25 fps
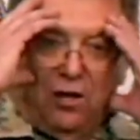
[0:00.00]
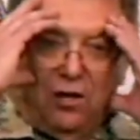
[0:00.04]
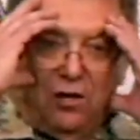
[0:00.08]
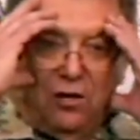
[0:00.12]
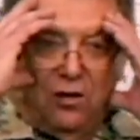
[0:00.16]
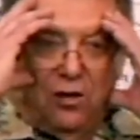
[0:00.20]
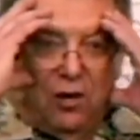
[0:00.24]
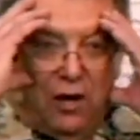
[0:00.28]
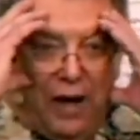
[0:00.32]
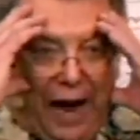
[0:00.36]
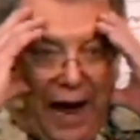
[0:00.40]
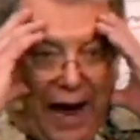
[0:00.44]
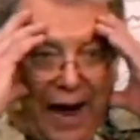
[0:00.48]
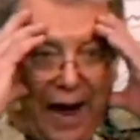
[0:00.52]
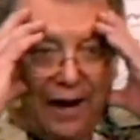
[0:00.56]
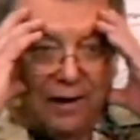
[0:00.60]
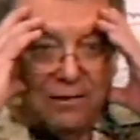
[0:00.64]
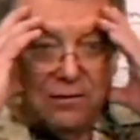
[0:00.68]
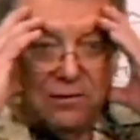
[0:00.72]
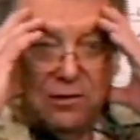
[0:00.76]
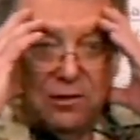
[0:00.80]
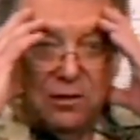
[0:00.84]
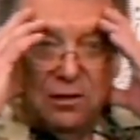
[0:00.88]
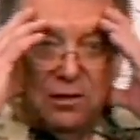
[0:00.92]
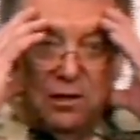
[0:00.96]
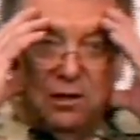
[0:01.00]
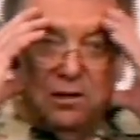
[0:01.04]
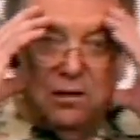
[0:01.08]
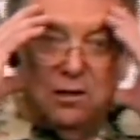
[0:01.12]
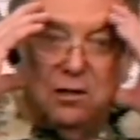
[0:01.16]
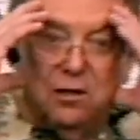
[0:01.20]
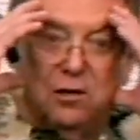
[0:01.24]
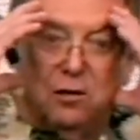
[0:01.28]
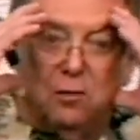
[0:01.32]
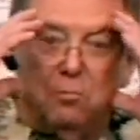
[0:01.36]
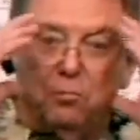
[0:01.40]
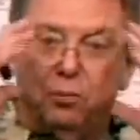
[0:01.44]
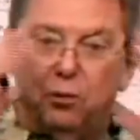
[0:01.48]
you'd act
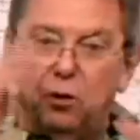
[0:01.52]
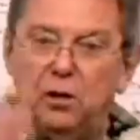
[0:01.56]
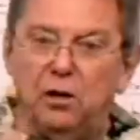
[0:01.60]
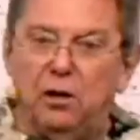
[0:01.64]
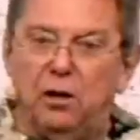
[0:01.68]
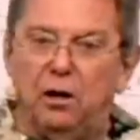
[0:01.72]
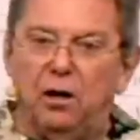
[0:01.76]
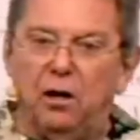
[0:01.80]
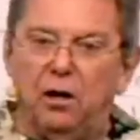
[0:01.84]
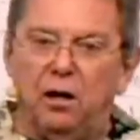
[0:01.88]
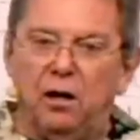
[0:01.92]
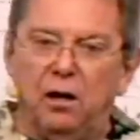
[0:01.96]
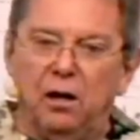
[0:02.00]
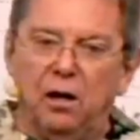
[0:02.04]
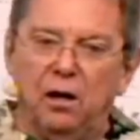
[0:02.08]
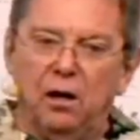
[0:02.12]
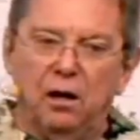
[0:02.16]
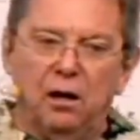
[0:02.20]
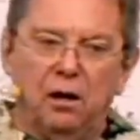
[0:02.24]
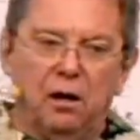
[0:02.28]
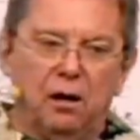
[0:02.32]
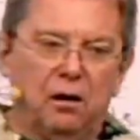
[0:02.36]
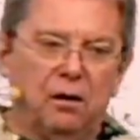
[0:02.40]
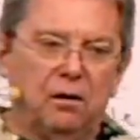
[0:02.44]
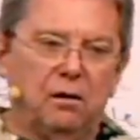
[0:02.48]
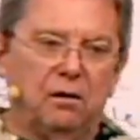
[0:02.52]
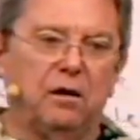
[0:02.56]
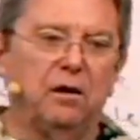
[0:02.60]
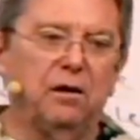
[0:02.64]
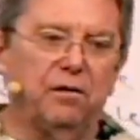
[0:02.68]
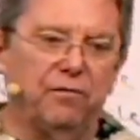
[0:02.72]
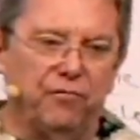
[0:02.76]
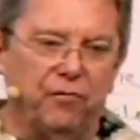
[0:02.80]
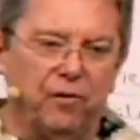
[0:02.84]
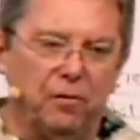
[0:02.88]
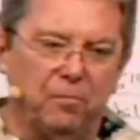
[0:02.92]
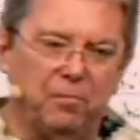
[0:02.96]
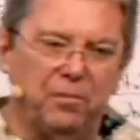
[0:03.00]
completely
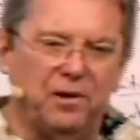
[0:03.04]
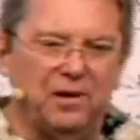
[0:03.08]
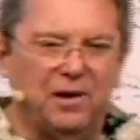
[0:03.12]
different.